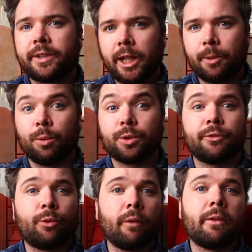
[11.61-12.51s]
tables
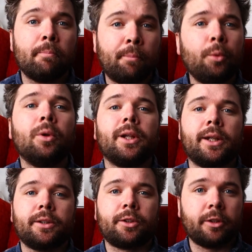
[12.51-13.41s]
for the
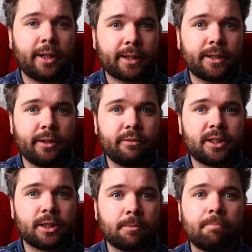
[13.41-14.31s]
Boolean
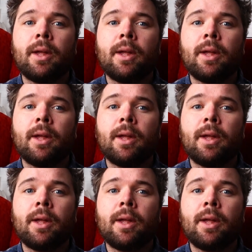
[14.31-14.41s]
connectives,